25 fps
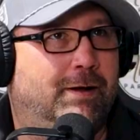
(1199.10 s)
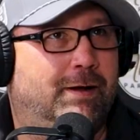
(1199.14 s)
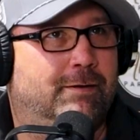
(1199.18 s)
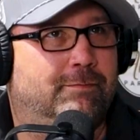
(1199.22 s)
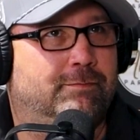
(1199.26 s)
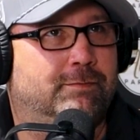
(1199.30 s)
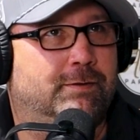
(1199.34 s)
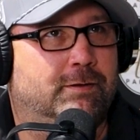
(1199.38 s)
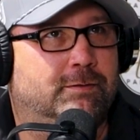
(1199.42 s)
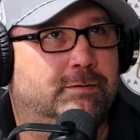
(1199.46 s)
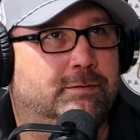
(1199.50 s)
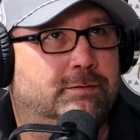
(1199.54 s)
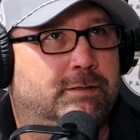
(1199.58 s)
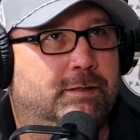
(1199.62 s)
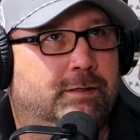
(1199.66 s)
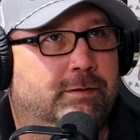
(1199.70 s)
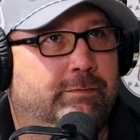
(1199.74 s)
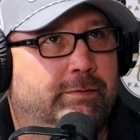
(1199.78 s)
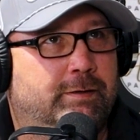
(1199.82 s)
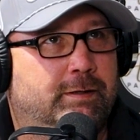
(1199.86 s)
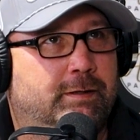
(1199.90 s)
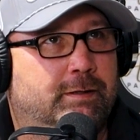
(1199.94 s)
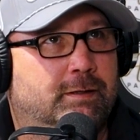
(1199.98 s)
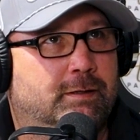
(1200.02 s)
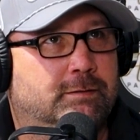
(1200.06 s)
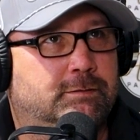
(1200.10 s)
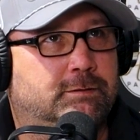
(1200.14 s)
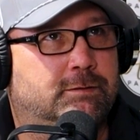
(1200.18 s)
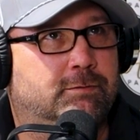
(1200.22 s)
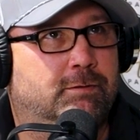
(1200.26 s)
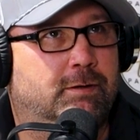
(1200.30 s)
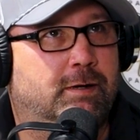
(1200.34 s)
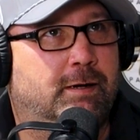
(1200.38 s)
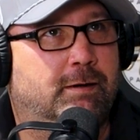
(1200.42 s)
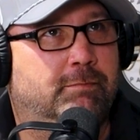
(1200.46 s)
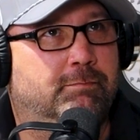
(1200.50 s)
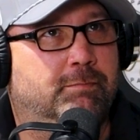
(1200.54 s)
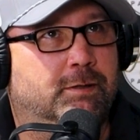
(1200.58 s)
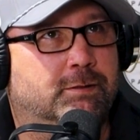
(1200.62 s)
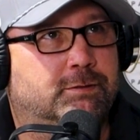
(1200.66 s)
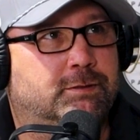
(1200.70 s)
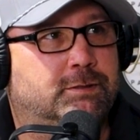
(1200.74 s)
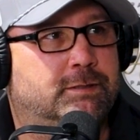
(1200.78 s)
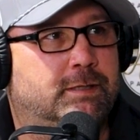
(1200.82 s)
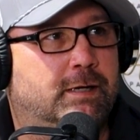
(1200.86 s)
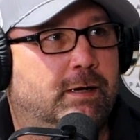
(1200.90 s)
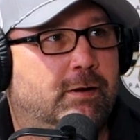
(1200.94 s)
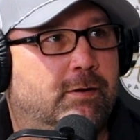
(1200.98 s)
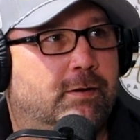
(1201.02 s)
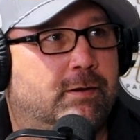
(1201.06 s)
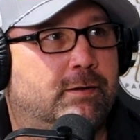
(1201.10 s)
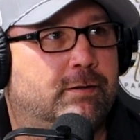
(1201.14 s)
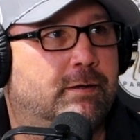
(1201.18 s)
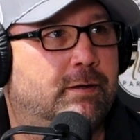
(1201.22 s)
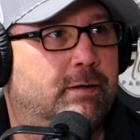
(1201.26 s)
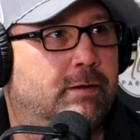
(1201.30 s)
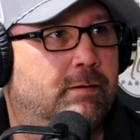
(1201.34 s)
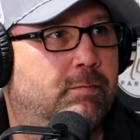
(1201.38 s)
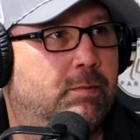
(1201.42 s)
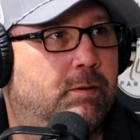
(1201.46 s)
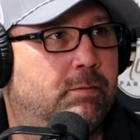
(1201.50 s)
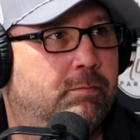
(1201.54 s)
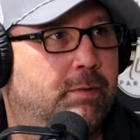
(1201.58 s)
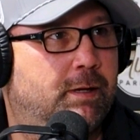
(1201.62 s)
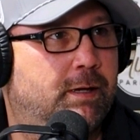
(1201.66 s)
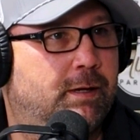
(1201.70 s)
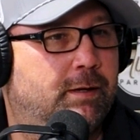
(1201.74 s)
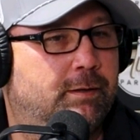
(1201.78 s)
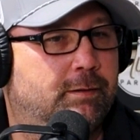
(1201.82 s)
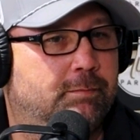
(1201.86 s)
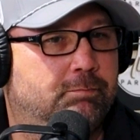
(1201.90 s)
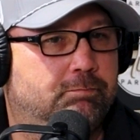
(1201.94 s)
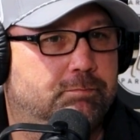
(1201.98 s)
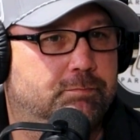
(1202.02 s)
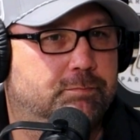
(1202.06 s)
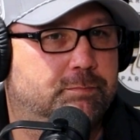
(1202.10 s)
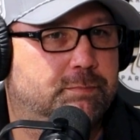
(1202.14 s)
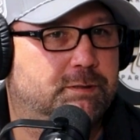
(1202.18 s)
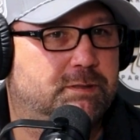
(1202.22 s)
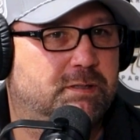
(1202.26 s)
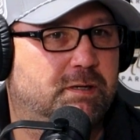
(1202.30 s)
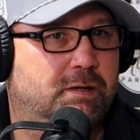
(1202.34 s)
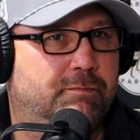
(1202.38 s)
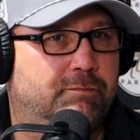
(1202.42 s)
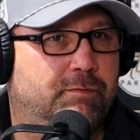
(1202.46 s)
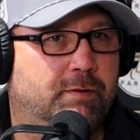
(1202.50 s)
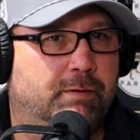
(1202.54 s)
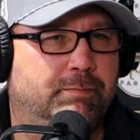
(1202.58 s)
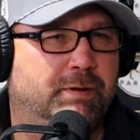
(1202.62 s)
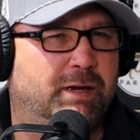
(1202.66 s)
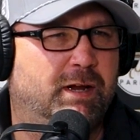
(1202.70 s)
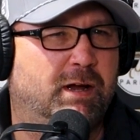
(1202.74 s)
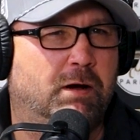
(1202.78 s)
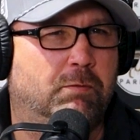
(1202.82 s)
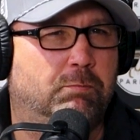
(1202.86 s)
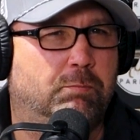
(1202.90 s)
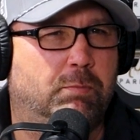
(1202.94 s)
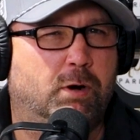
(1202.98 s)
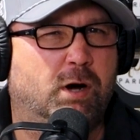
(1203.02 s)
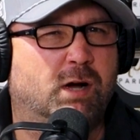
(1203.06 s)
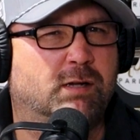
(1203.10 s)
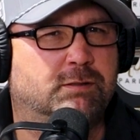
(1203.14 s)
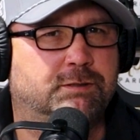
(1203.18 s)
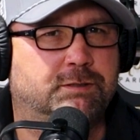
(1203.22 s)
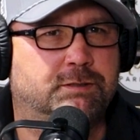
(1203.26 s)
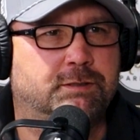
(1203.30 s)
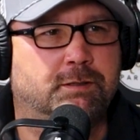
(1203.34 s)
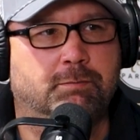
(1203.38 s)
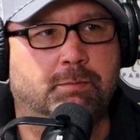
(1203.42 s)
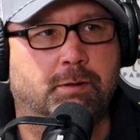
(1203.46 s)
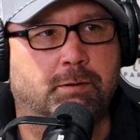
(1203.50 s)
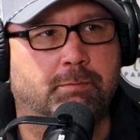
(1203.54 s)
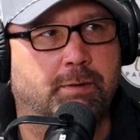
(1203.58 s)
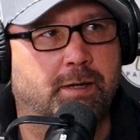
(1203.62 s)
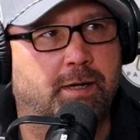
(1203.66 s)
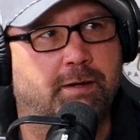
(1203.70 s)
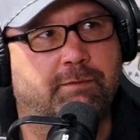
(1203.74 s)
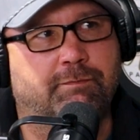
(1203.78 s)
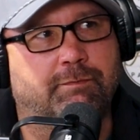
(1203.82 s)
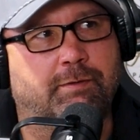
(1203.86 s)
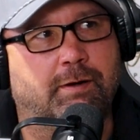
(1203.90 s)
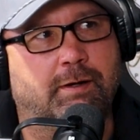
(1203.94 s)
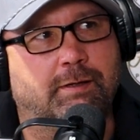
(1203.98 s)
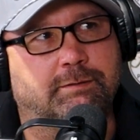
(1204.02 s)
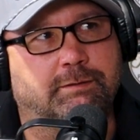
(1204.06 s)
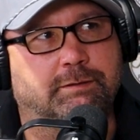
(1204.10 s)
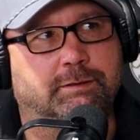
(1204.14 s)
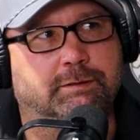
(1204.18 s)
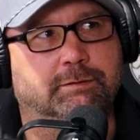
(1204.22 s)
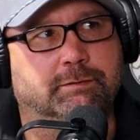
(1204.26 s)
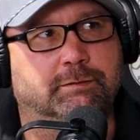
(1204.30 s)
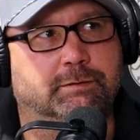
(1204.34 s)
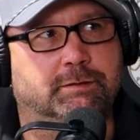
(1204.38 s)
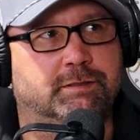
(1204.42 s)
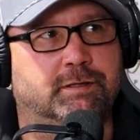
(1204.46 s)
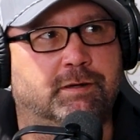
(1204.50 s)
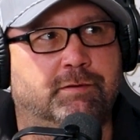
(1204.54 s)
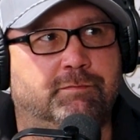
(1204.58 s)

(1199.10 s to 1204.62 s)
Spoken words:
don't have good TV. That's why I missed out on the MMA. stuff. I mean, I've watched MMA fights and